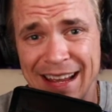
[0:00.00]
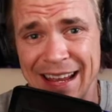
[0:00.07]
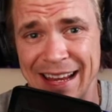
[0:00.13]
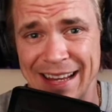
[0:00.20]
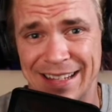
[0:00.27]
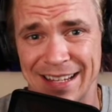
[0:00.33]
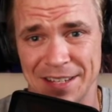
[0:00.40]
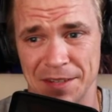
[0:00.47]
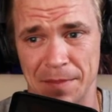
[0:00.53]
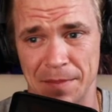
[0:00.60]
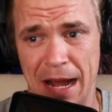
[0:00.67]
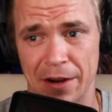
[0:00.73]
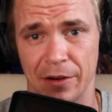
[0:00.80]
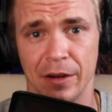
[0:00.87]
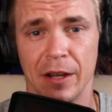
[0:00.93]
It doesn't
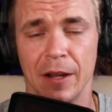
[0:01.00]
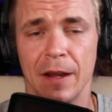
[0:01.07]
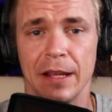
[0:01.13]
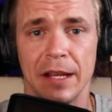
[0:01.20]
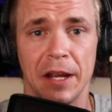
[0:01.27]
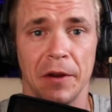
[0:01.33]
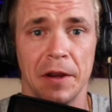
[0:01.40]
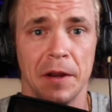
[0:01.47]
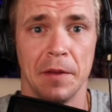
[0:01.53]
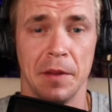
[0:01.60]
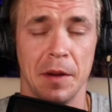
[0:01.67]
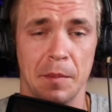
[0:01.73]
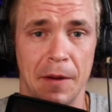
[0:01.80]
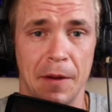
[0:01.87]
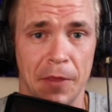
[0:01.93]
matter. Caring
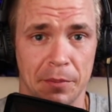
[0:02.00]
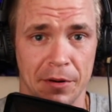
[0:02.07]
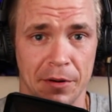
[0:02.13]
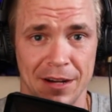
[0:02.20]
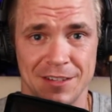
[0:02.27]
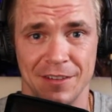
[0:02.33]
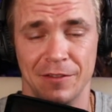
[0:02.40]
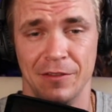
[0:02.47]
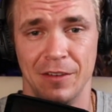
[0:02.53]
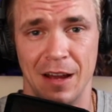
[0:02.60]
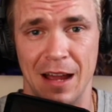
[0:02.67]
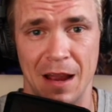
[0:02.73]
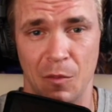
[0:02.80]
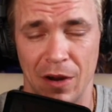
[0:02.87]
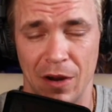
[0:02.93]
about the price of
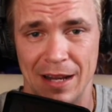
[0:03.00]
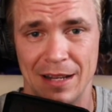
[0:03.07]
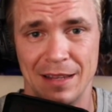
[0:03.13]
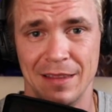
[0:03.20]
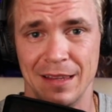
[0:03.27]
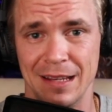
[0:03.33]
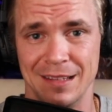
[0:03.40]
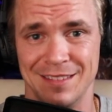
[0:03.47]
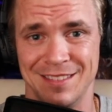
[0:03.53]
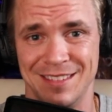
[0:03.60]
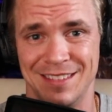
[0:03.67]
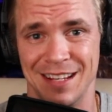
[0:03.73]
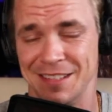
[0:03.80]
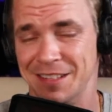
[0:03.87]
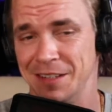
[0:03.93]
what anything is
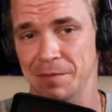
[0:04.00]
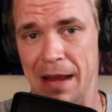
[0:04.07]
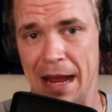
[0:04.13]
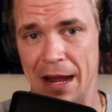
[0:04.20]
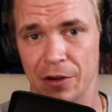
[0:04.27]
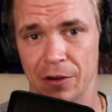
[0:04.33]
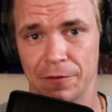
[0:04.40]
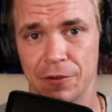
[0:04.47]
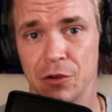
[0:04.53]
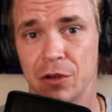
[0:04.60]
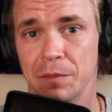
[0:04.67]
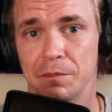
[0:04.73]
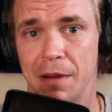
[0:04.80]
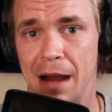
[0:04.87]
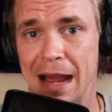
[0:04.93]
doesn't matter if you
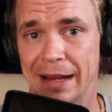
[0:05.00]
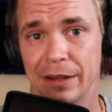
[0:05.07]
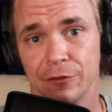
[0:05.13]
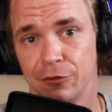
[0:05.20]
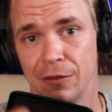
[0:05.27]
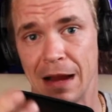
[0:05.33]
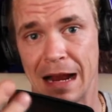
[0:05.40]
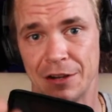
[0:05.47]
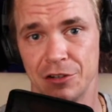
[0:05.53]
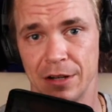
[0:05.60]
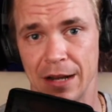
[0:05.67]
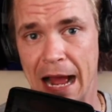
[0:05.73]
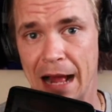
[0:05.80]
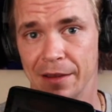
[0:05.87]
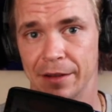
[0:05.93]
can buy it in
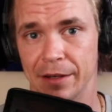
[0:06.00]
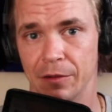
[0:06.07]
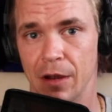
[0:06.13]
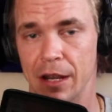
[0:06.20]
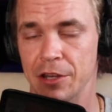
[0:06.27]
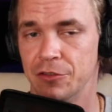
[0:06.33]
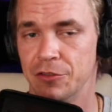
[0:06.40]
fractionality, right?